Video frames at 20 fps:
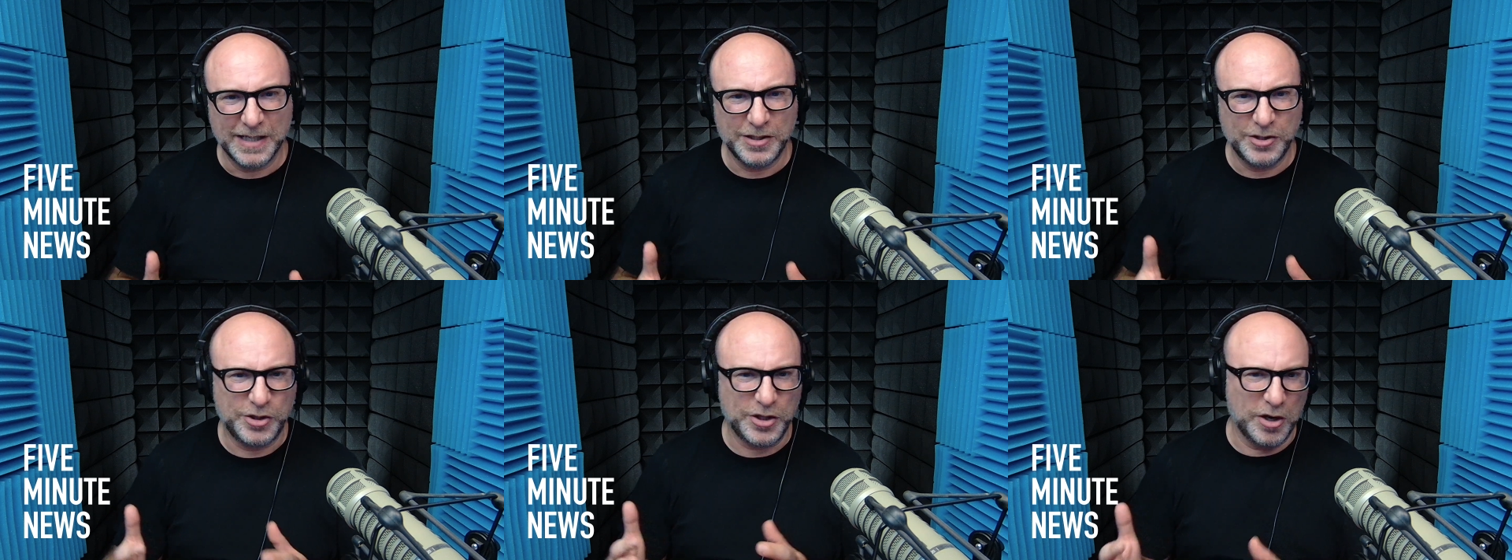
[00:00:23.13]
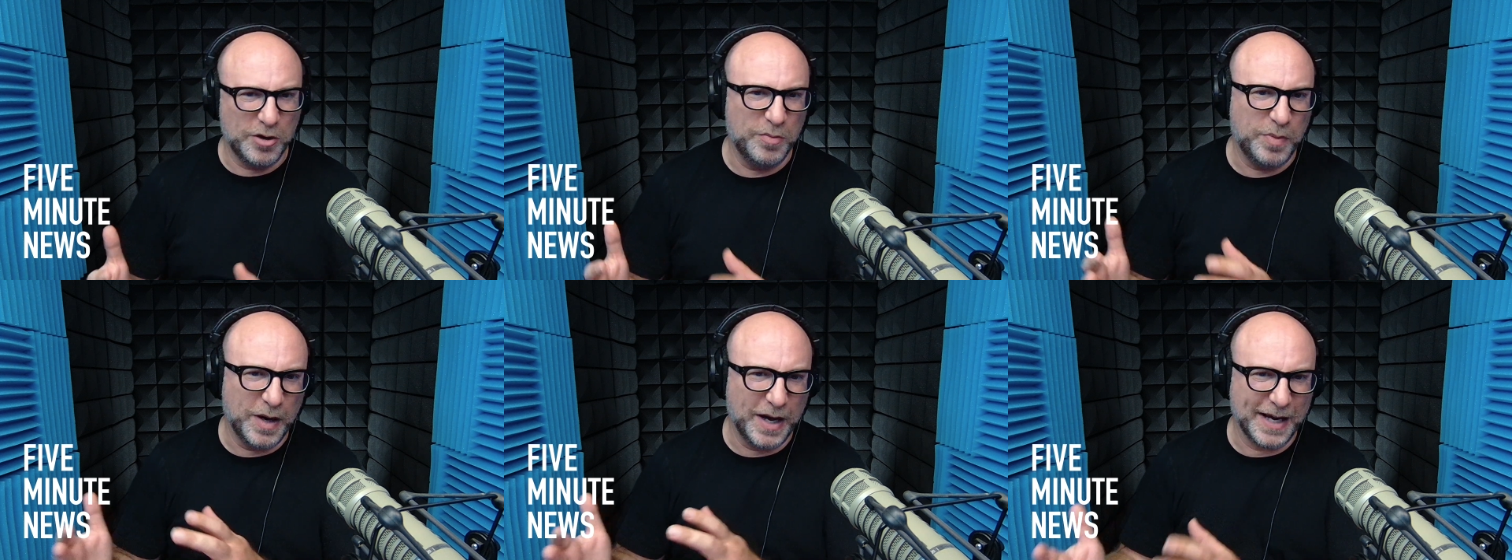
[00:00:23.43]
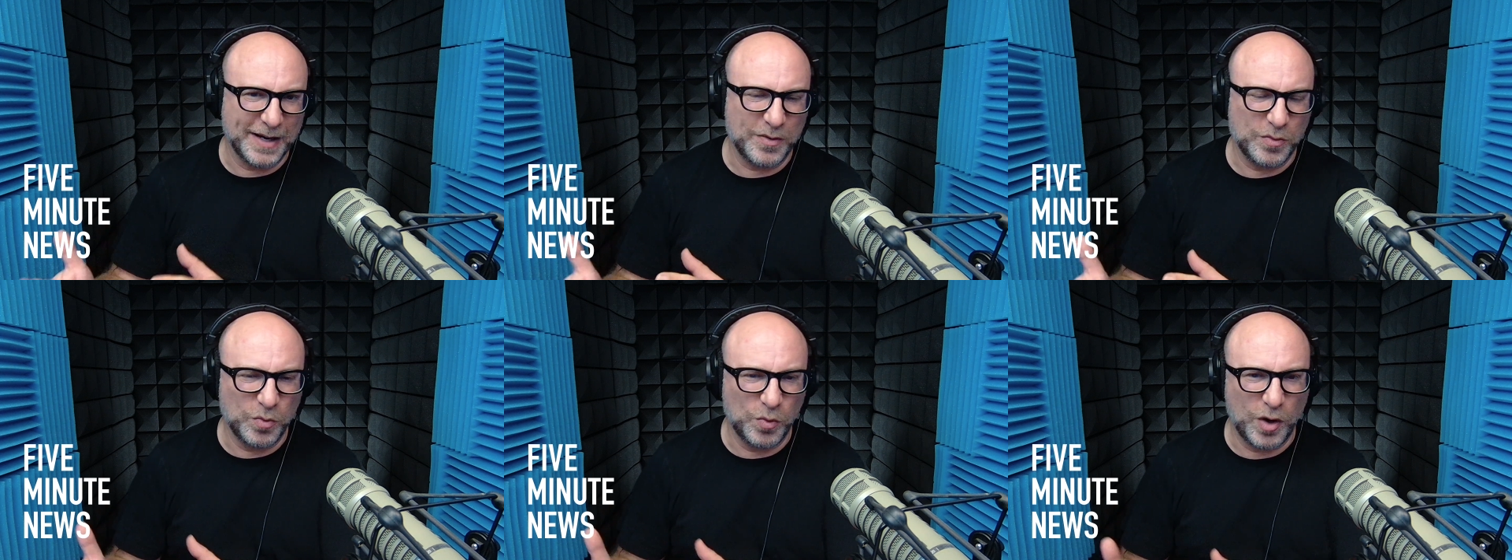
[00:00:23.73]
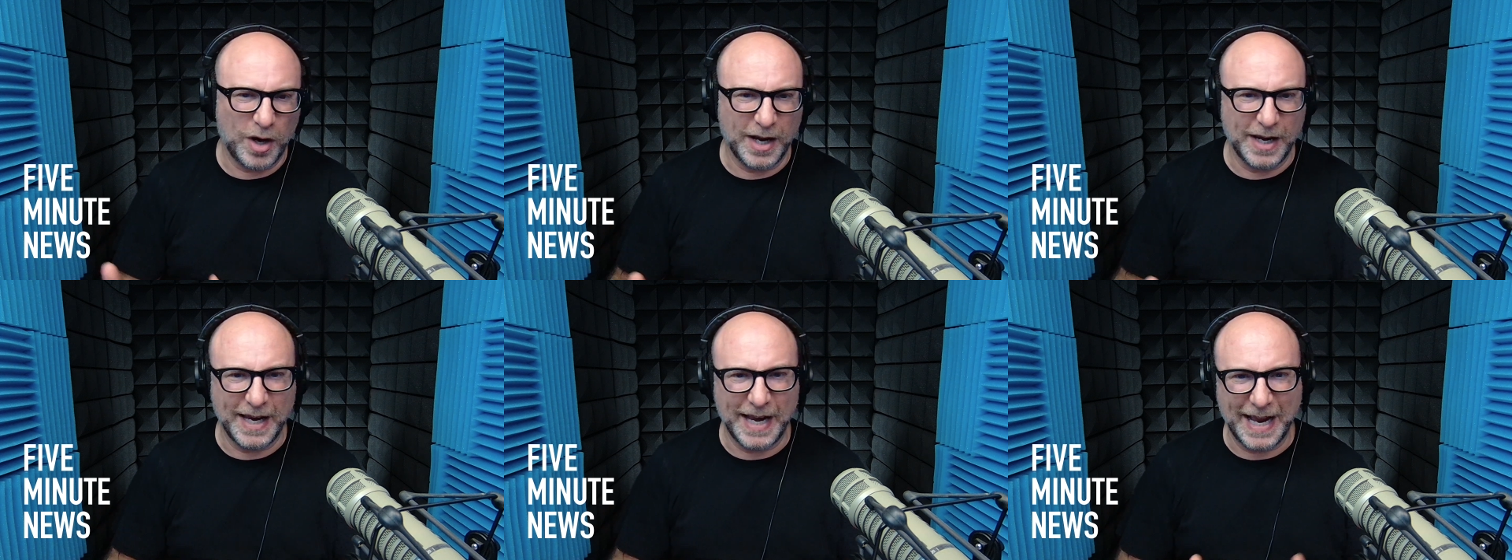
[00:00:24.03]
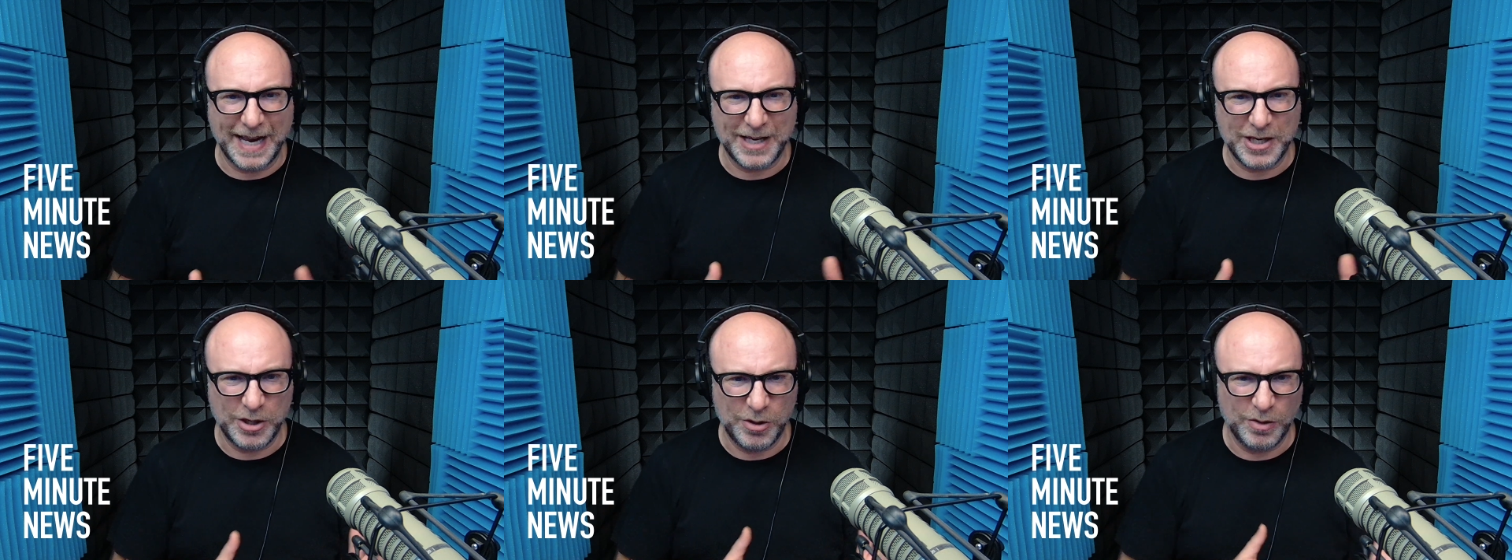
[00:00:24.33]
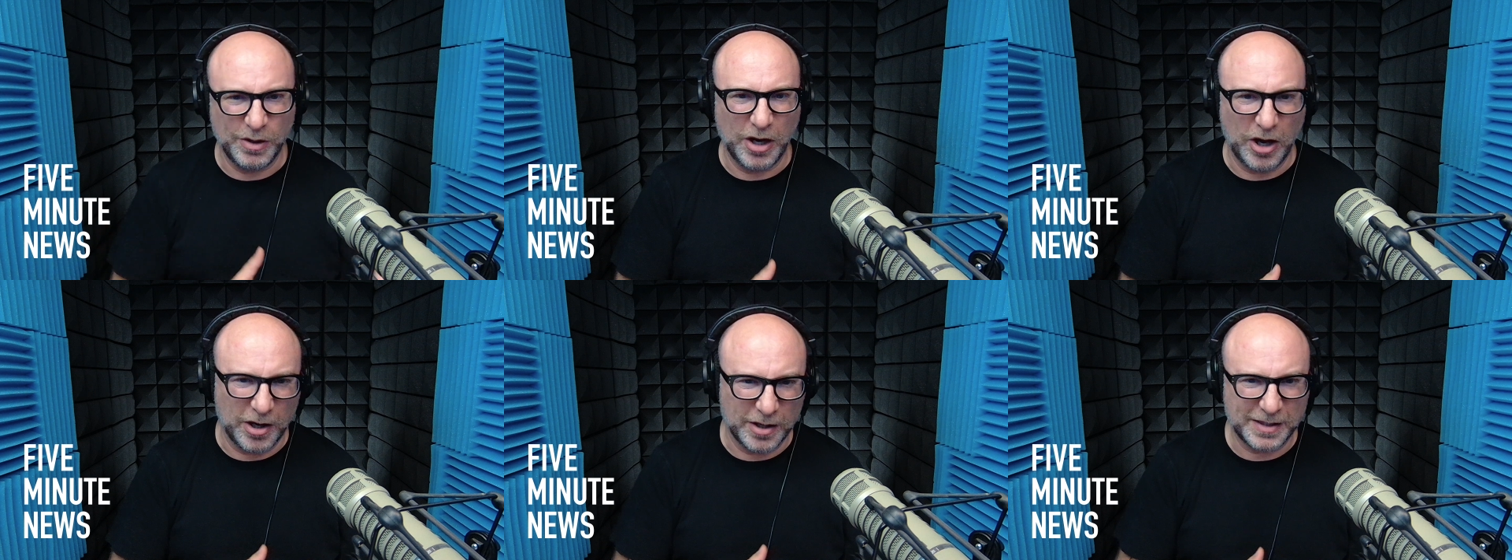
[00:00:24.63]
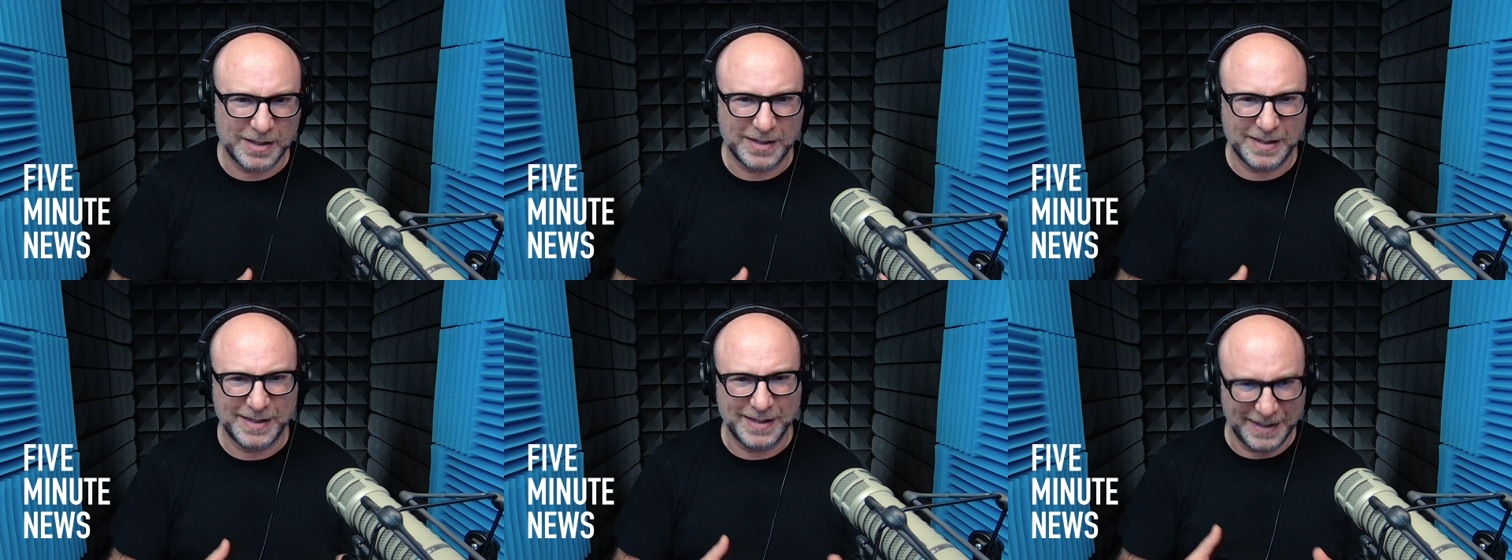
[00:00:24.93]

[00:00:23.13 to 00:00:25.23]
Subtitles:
Joe Biden won and you lost.